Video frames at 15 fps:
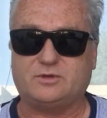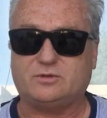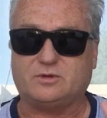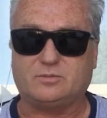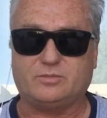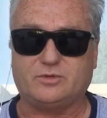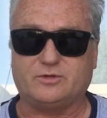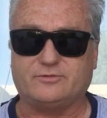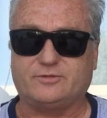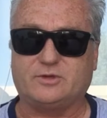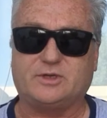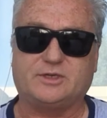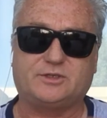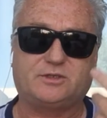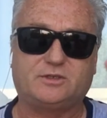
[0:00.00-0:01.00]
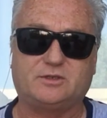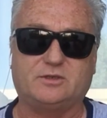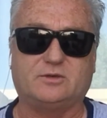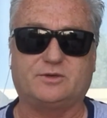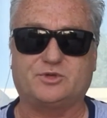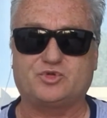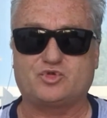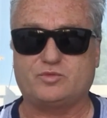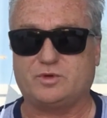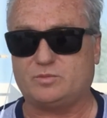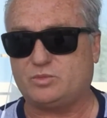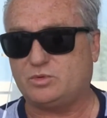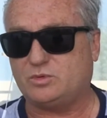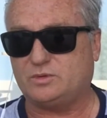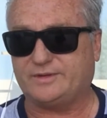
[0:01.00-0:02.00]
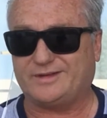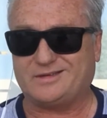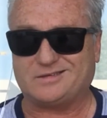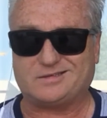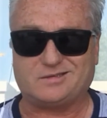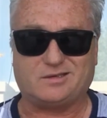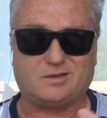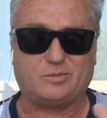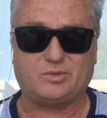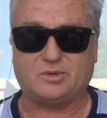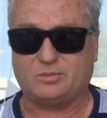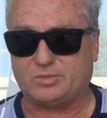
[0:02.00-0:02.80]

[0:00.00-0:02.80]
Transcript: You've got a beautiful kitchen, you've got a swimming pool, nice lapa,